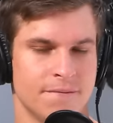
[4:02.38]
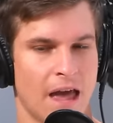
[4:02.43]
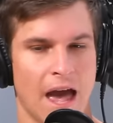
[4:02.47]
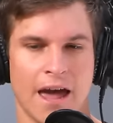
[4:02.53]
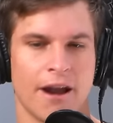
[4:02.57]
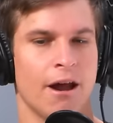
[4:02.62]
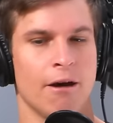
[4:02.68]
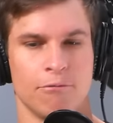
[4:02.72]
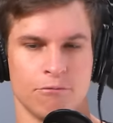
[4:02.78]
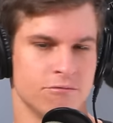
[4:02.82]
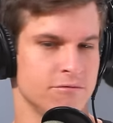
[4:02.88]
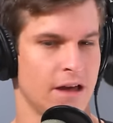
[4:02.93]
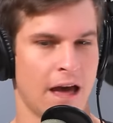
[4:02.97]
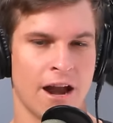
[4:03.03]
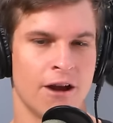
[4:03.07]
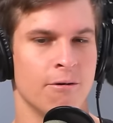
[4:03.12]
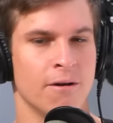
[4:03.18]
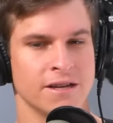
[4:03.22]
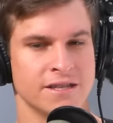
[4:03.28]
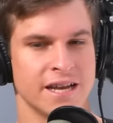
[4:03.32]
I
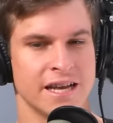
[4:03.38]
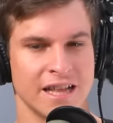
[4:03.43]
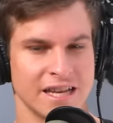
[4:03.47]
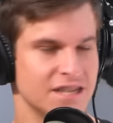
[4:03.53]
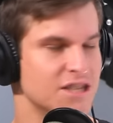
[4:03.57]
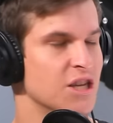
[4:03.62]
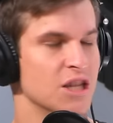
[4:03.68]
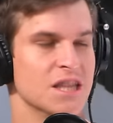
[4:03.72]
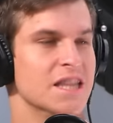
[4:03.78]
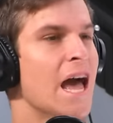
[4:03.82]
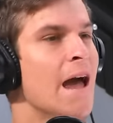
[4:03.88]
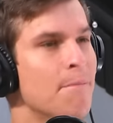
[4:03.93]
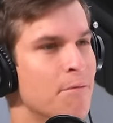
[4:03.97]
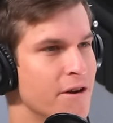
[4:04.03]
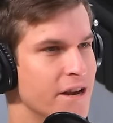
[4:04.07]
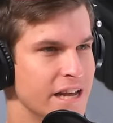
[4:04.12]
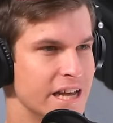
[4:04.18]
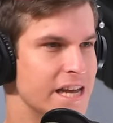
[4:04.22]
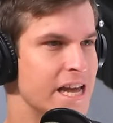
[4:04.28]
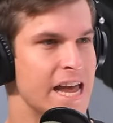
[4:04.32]
don't, want to say like
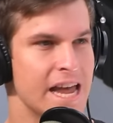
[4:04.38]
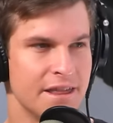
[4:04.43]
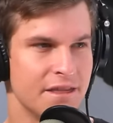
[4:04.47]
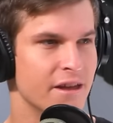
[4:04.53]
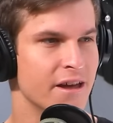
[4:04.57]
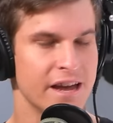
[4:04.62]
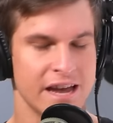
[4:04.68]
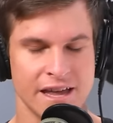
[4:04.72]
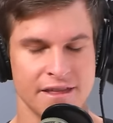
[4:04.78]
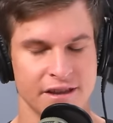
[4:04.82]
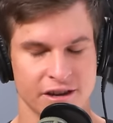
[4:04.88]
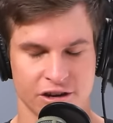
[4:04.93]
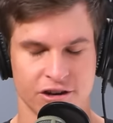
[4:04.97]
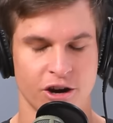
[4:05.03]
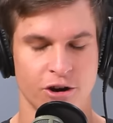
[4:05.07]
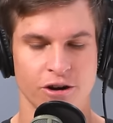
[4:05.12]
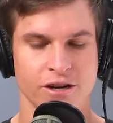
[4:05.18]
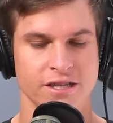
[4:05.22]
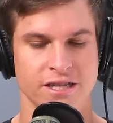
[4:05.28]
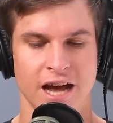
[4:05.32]
celebrity in the in the
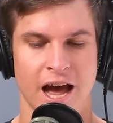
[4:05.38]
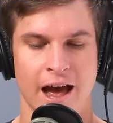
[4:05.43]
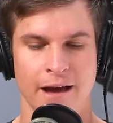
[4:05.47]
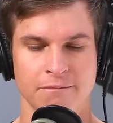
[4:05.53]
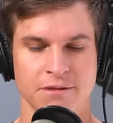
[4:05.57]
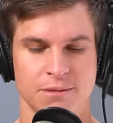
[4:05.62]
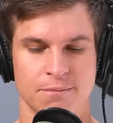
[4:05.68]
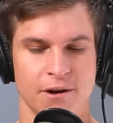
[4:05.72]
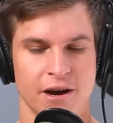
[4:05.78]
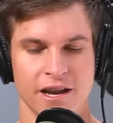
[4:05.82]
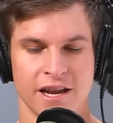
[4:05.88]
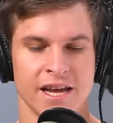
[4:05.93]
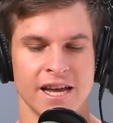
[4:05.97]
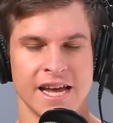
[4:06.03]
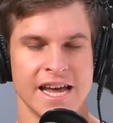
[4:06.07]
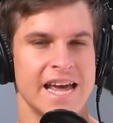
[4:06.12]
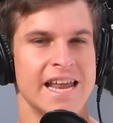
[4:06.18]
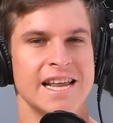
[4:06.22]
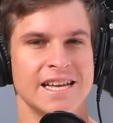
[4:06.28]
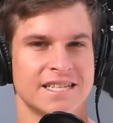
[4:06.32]
current times, but
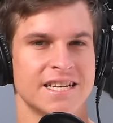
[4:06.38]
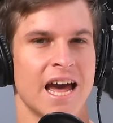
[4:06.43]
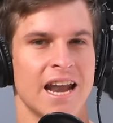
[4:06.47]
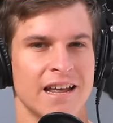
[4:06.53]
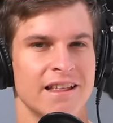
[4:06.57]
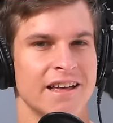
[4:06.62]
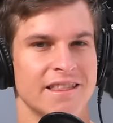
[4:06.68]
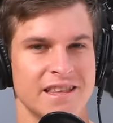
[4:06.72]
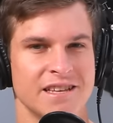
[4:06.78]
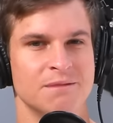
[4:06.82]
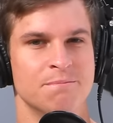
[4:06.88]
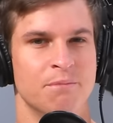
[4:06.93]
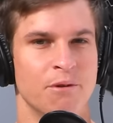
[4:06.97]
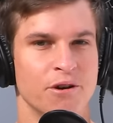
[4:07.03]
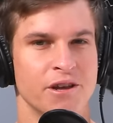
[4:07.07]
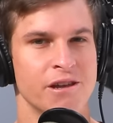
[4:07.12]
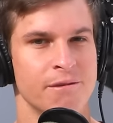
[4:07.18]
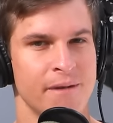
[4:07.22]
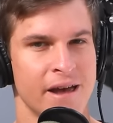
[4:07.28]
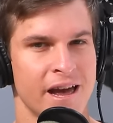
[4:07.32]
it is kind of like this
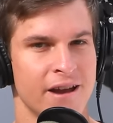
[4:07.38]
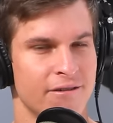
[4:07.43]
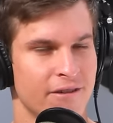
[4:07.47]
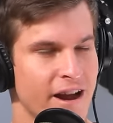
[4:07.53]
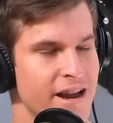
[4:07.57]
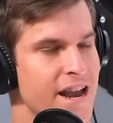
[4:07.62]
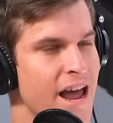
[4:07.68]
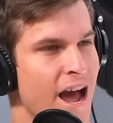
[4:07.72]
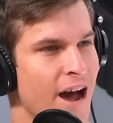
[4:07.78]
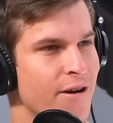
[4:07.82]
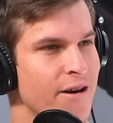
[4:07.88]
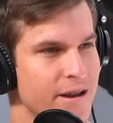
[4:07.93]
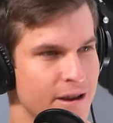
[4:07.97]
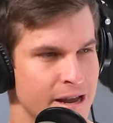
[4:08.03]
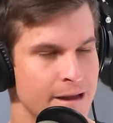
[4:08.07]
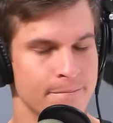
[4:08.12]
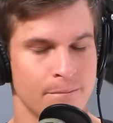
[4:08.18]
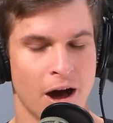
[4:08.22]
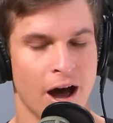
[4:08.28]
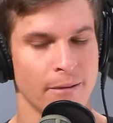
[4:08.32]
boogeyman right now in,
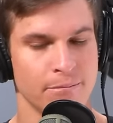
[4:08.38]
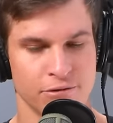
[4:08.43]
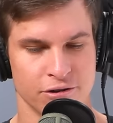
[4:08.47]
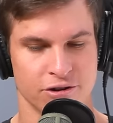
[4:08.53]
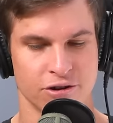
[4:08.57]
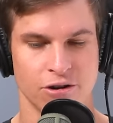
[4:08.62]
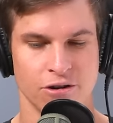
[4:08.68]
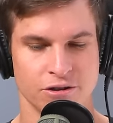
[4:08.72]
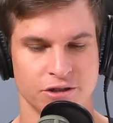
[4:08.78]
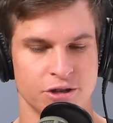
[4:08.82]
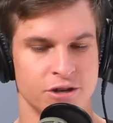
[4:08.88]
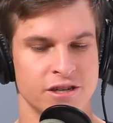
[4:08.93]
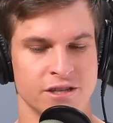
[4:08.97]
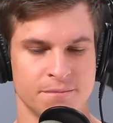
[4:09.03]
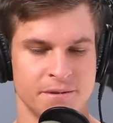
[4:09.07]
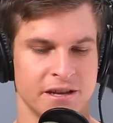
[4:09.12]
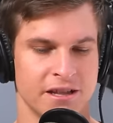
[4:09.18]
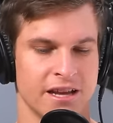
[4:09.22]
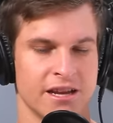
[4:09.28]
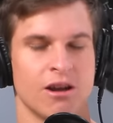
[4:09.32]
in popular culture, and it's
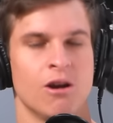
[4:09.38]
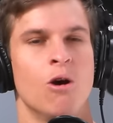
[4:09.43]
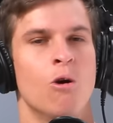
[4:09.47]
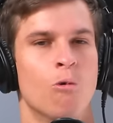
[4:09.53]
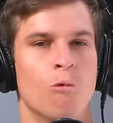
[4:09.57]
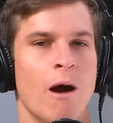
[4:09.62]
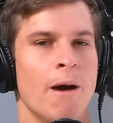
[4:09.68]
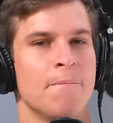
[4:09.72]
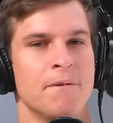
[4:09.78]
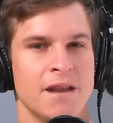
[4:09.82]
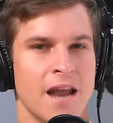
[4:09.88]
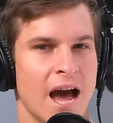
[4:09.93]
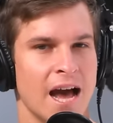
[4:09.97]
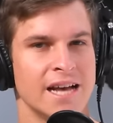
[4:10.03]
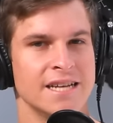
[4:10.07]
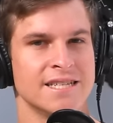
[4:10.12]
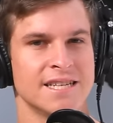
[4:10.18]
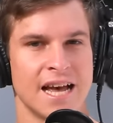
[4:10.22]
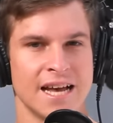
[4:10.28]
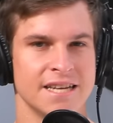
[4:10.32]
being like
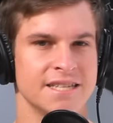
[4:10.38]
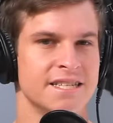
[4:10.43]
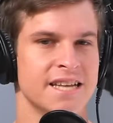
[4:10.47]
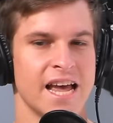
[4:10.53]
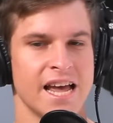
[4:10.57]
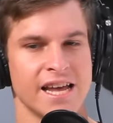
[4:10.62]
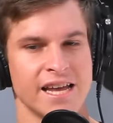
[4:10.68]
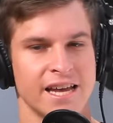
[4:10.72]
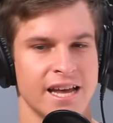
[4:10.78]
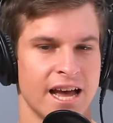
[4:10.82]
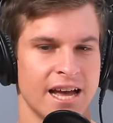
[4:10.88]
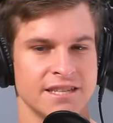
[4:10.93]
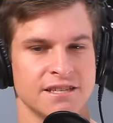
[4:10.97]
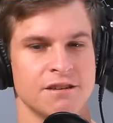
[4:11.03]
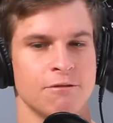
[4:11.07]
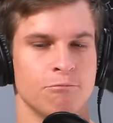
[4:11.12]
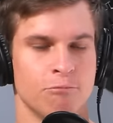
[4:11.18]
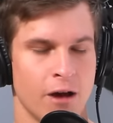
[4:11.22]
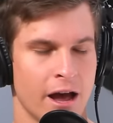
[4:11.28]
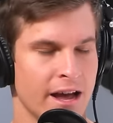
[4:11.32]
weaponized as a as
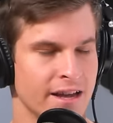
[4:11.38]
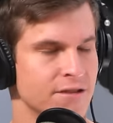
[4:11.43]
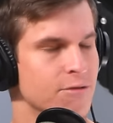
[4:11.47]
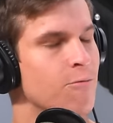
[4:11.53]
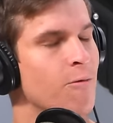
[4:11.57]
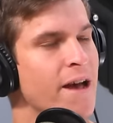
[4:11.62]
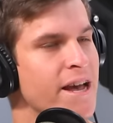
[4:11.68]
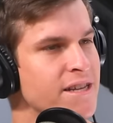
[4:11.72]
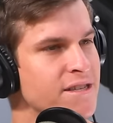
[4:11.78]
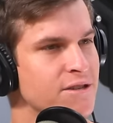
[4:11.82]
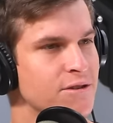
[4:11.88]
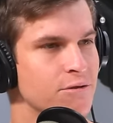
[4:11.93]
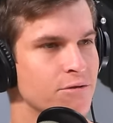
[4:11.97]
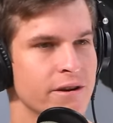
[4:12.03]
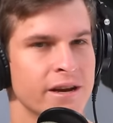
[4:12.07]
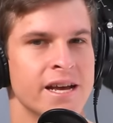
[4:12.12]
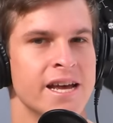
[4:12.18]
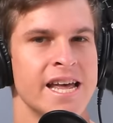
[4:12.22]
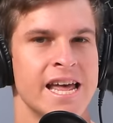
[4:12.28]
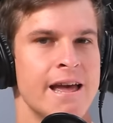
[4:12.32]
a as a way
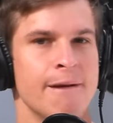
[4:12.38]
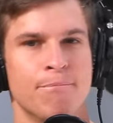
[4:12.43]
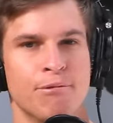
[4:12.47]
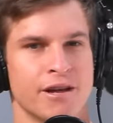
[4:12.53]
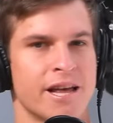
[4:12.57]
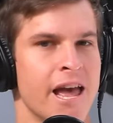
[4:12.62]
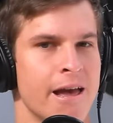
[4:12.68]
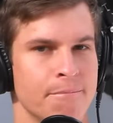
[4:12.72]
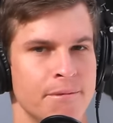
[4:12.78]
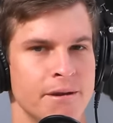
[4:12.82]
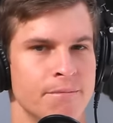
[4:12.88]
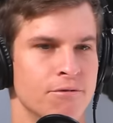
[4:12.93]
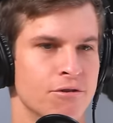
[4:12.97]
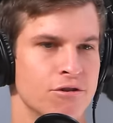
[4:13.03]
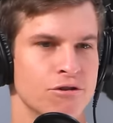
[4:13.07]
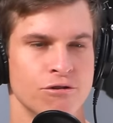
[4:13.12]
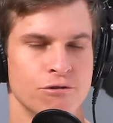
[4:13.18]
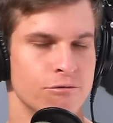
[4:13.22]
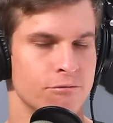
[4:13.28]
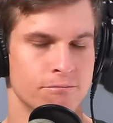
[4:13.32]
to implicate people
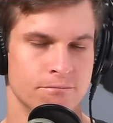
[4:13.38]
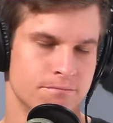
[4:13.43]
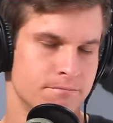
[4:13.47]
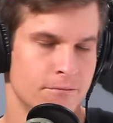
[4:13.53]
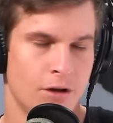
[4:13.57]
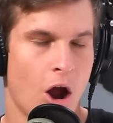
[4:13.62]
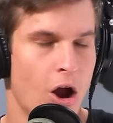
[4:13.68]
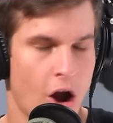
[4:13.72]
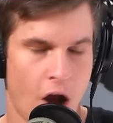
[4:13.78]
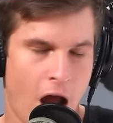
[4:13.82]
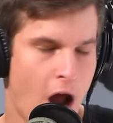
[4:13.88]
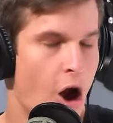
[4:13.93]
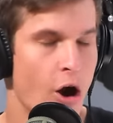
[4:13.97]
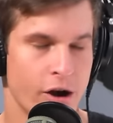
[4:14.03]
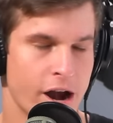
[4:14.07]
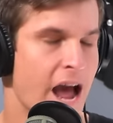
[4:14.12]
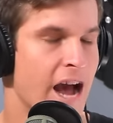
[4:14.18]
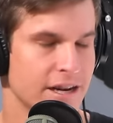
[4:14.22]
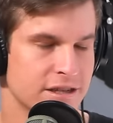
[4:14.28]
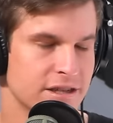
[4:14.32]
who
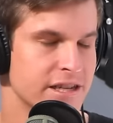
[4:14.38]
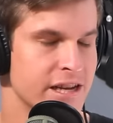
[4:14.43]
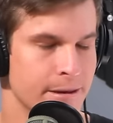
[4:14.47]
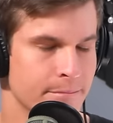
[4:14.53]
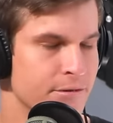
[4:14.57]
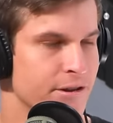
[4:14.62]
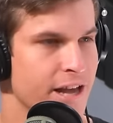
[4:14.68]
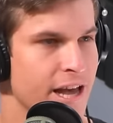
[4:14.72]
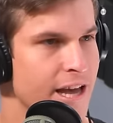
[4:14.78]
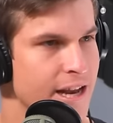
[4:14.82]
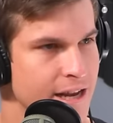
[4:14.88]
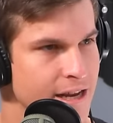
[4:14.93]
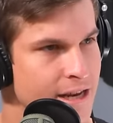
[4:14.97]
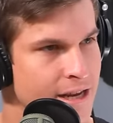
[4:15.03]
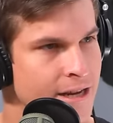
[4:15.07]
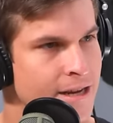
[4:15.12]
aren't actually implicated.